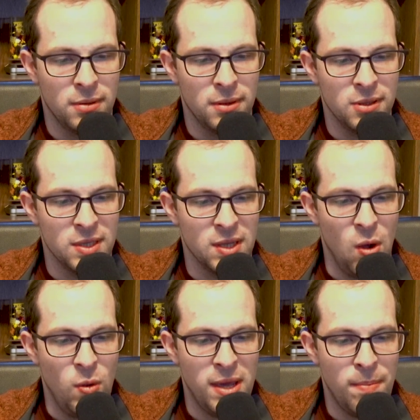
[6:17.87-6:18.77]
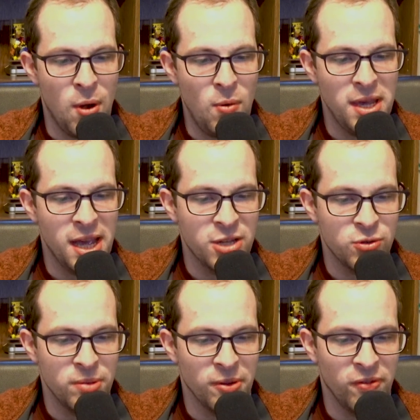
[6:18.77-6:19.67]
there's this Hokey Pokey ice
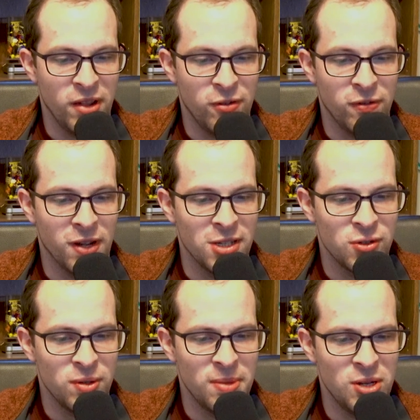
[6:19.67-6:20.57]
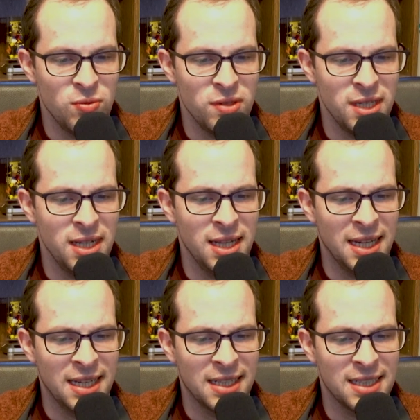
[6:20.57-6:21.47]
cream, a flavor of ice cream in New
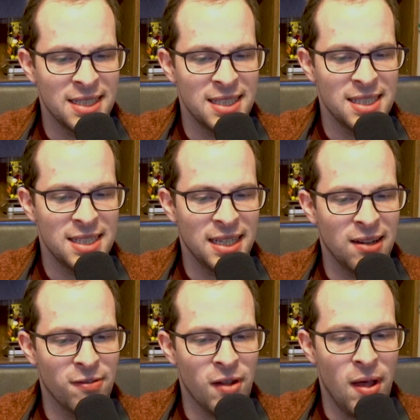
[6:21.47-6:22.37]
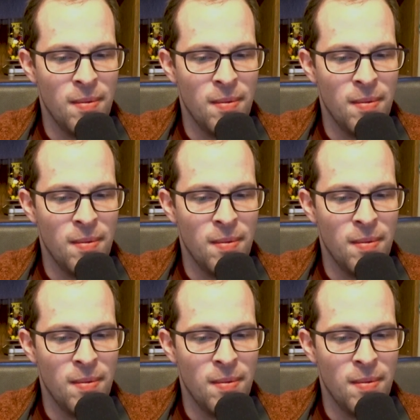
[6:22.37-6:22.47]
Zealand consisting of